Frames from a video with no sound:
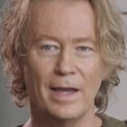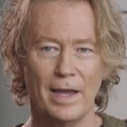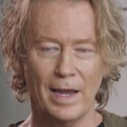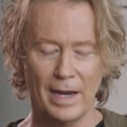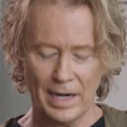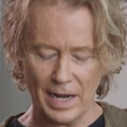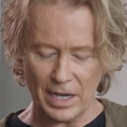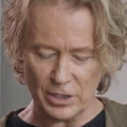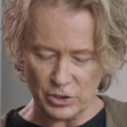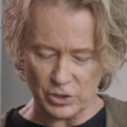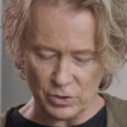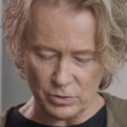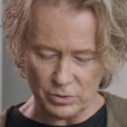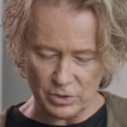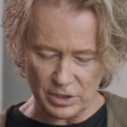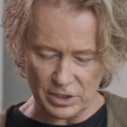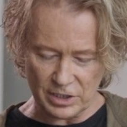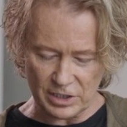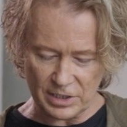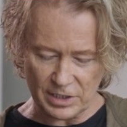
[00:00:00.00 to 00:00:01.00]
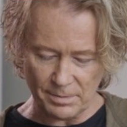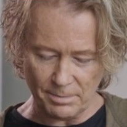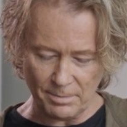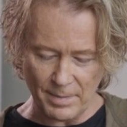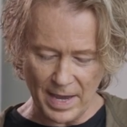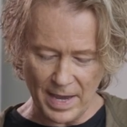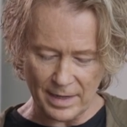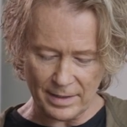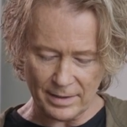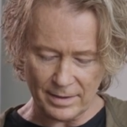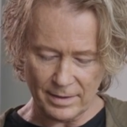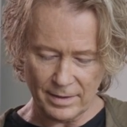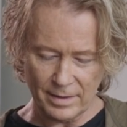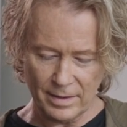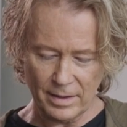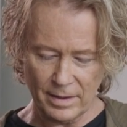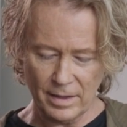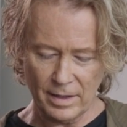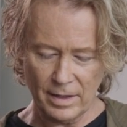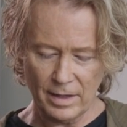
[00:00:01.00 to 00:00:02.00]
And as you just submit
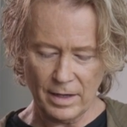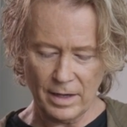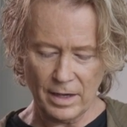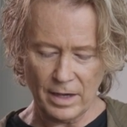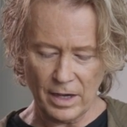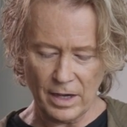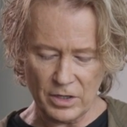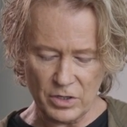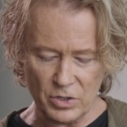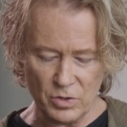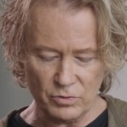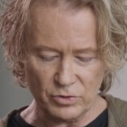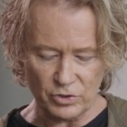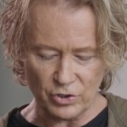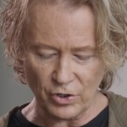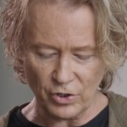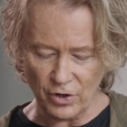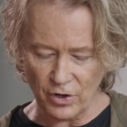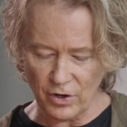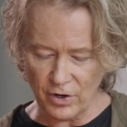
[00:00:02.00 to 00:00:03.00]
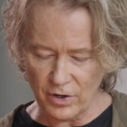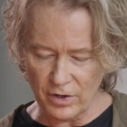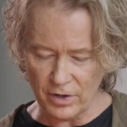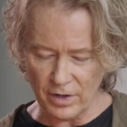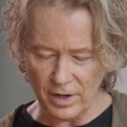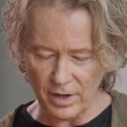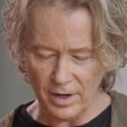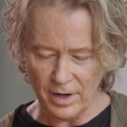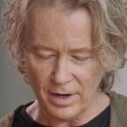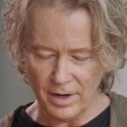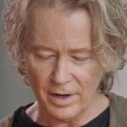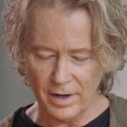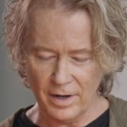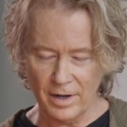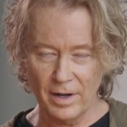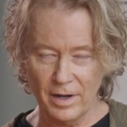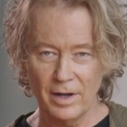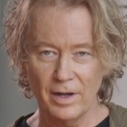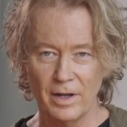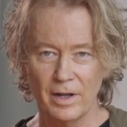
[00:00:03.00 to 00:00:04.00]
and you turn,
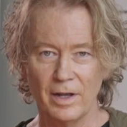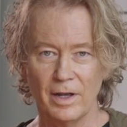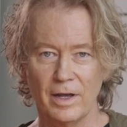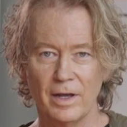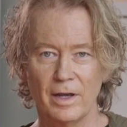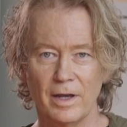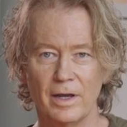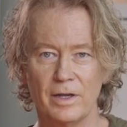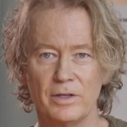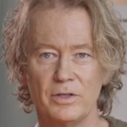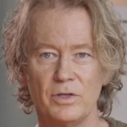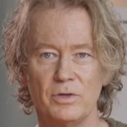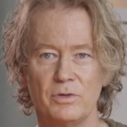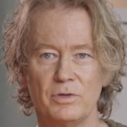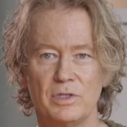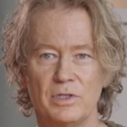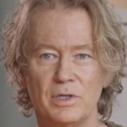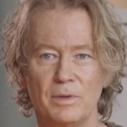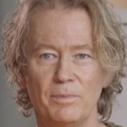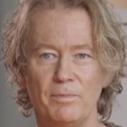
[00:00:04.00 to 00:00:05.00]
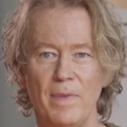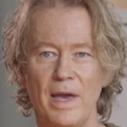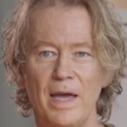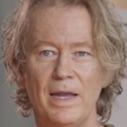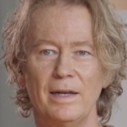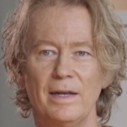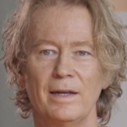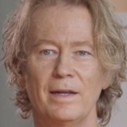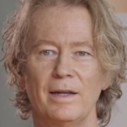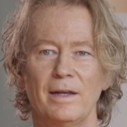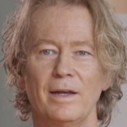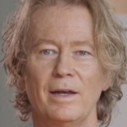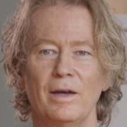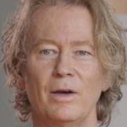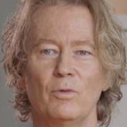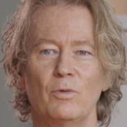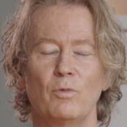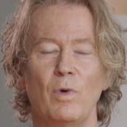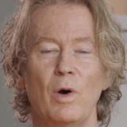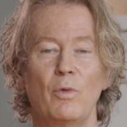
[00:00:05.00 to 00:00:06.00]
you submit,
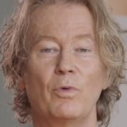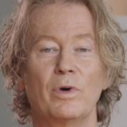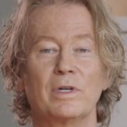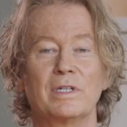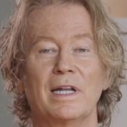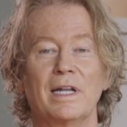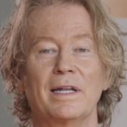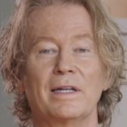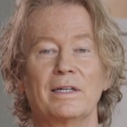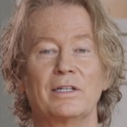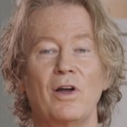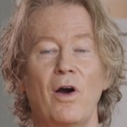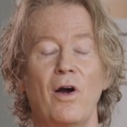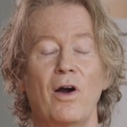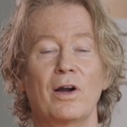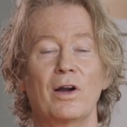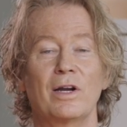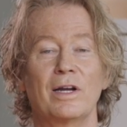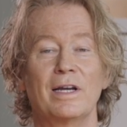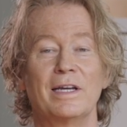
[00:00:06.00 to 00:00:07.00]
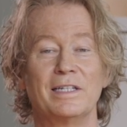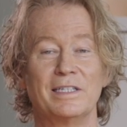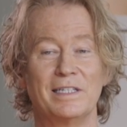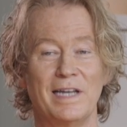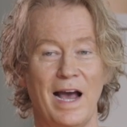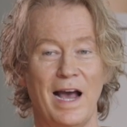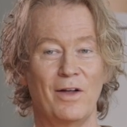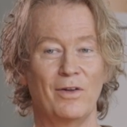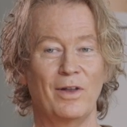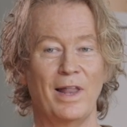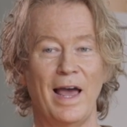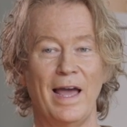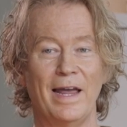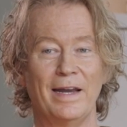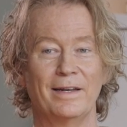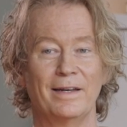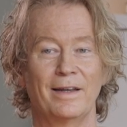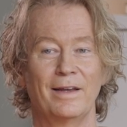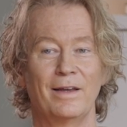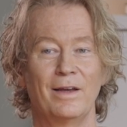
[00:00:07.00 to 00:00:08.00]
what was dark is now
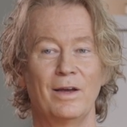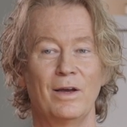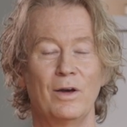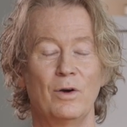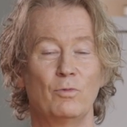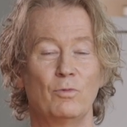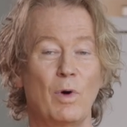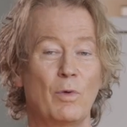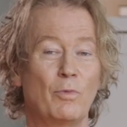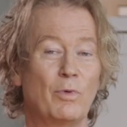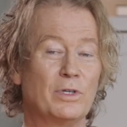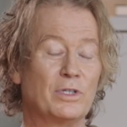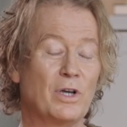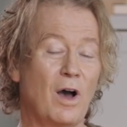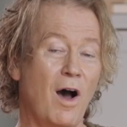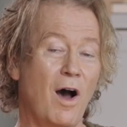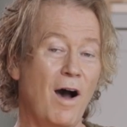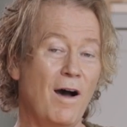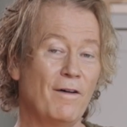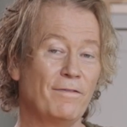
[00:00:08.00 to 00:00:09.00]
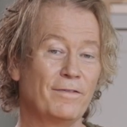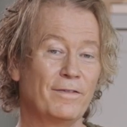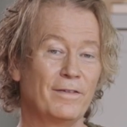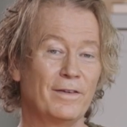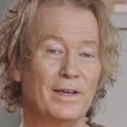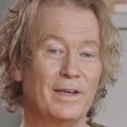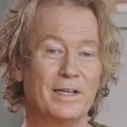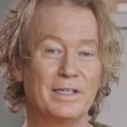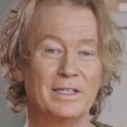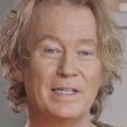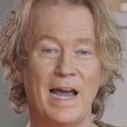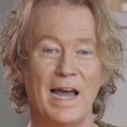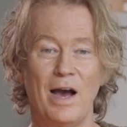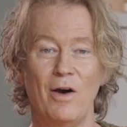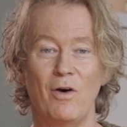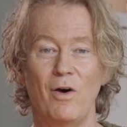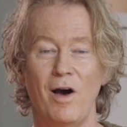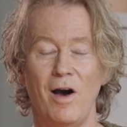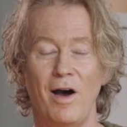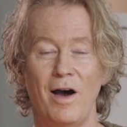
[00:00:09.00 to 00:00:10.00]
light. What was off is
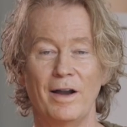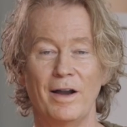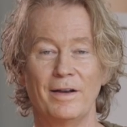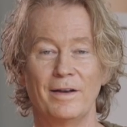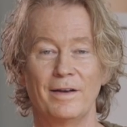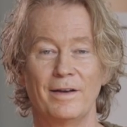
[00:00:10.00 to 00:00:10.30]
now on.